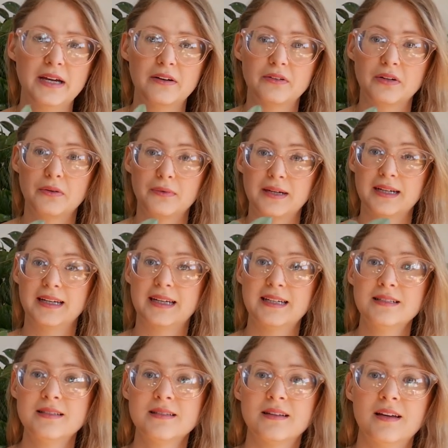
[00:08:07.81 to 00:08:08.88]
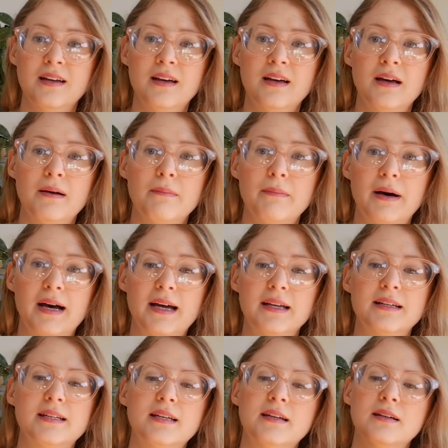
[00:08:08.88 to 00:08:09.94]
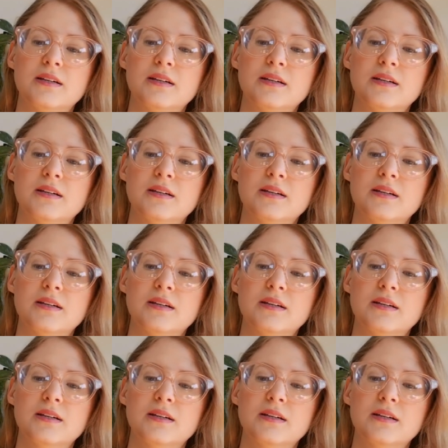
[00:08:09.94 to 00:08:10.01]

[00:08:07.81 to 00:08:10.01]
I don't know what it is, but